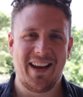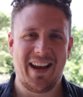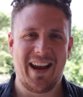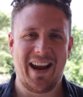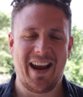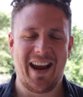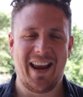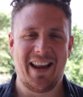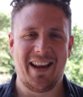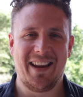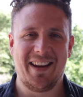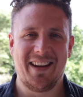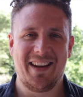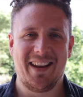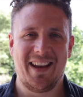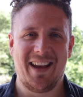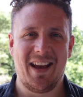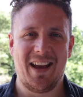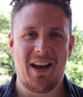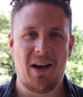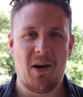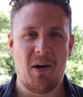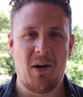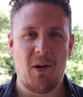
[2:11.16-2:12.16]
in
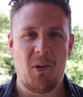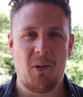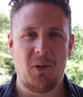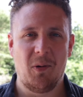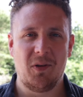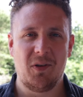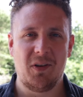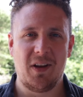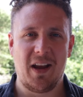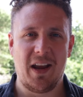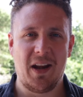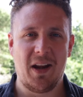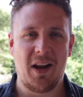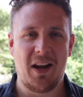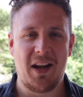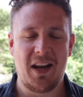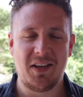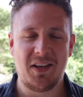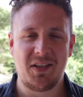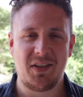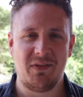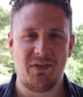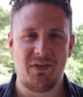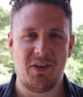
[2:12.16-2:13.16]
an
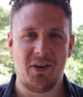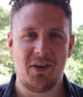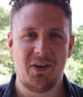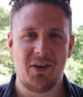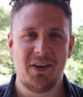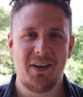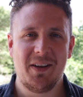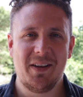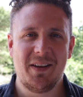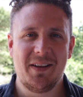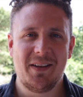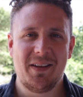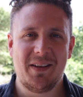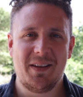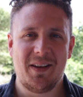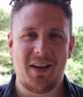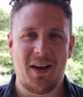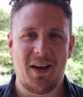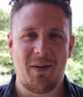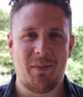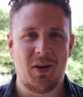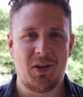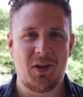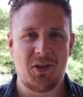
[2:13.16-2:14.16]
interview,
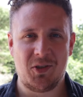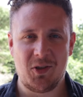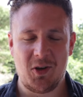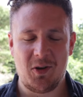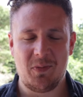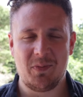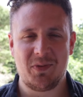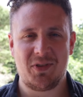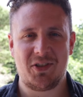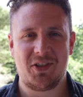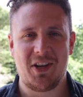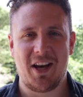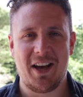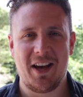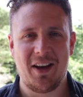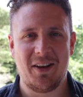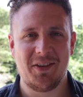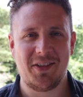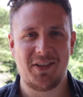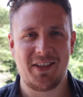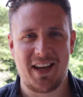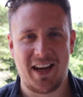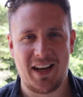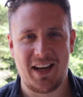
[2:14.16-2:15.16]
a Zoom
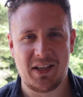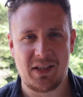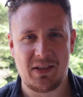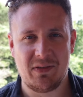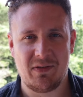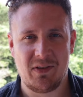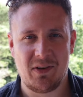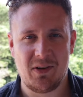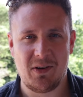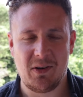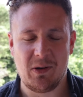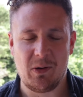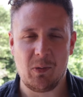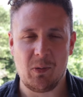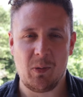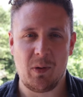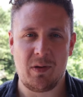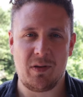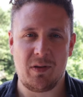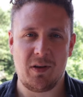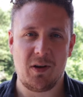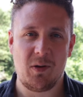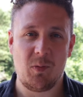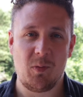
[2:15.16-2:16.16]
styled interview
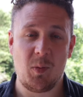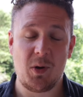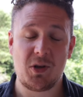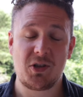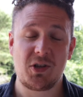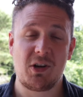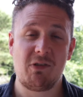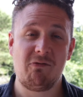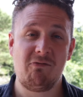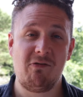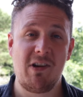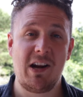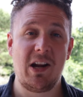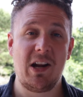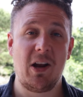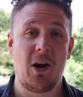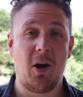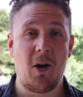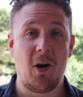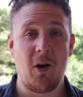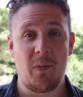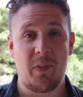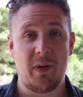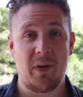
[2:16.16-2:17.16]
with you, which I really
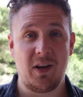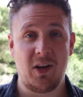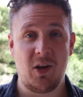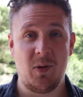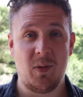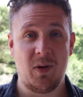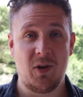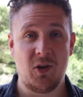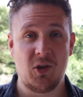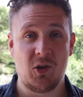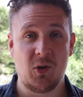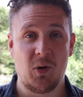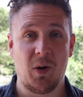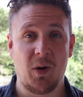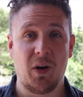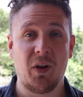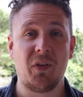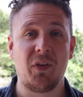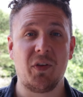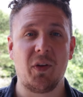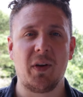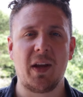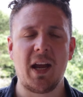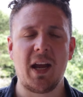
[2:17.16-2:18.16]
hope you enjoy.
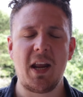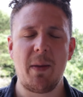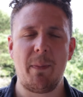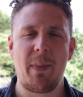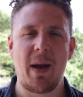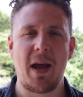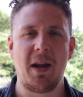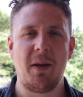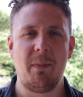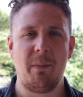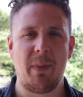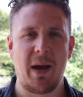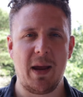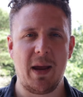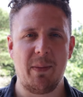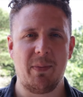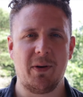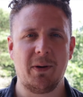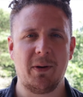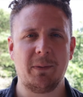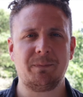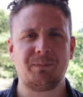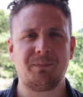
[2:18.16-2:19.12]
So get a pen and paper,